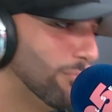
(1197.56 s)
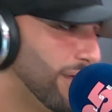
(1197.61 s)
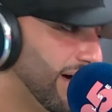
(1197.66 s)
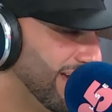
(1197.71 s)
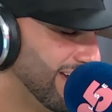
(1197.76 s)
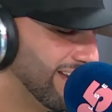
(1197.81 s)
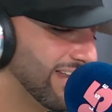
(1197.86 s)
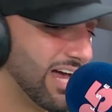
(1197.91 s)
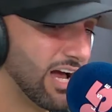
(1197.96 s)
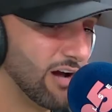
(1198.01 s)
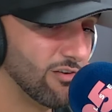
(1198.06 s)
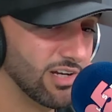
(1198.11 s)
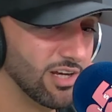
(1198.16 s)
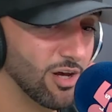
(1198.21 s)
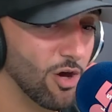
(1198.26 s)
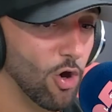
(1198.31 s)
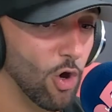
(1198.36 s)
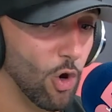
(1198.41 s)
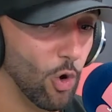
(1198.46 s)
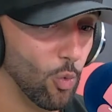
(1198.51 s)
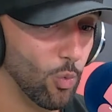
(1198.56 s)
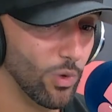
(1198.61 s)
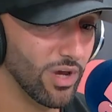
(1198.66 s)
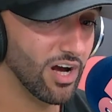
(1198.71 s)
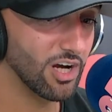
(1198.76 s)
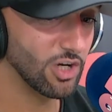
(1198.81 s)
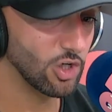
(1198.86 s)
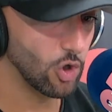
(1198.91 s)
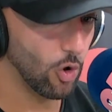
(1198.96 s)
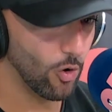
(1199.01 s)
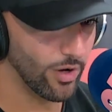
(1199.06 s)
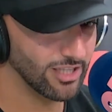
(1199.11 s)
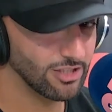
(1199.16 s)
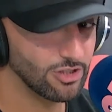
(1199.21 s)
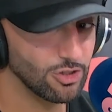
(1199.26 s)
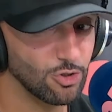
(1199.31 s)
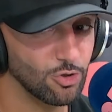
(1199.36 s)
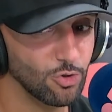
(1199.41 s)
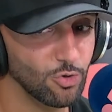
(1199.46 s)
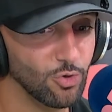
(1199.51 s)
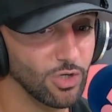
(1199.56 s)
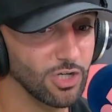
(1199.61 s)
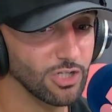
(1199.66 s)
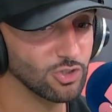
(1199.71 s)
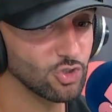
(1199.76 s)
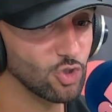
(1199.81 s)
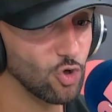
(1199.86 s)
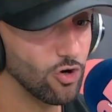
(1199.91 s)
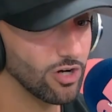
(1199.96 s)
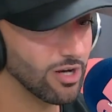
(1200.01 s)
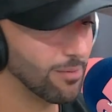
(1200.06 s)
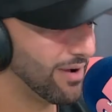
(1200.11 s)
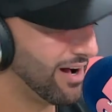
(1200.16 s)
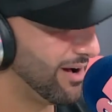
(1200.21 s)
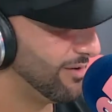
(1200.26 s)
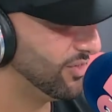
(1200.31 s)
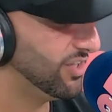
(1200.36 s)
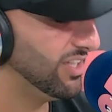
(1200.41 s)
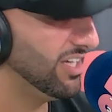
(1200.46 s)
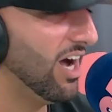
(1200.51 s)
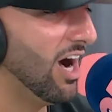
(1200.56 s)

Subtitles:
Mike Lowry, we are going to talk about the